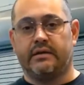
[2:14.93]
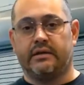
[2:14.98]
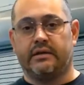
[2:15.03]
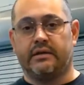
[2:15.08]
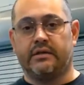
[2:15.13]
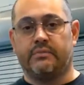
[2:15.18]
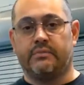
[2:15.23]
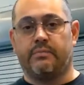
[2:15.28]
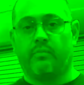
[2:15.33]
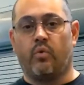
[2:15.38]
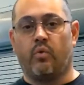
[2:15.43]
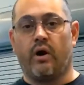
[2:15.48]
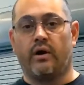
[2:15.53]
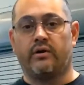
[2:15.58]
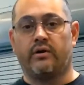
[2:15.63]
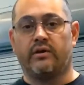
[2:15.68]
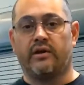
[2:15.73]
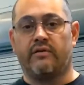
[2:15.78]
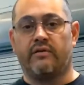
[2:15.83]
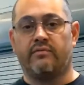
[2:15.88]
look at the
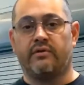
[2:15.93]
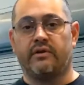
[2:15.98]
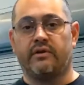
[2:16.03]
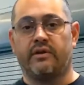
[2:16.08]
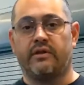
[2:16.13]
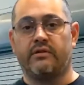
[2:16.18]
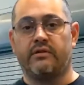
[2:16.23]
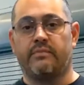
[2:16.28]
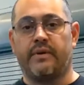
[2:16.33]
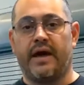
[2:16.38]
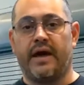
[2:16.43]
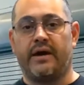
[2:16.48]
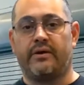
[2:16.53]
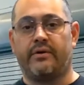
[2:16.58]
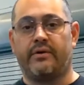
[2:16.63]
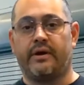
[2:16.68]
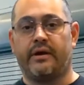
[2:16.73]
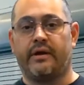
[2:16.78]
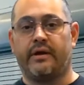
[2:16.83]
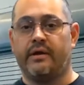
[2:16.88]
water level in the
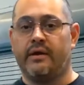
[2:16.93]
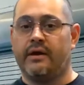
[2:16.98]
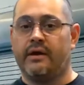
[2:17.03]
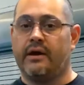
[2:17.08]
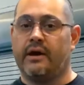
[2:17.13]
battery,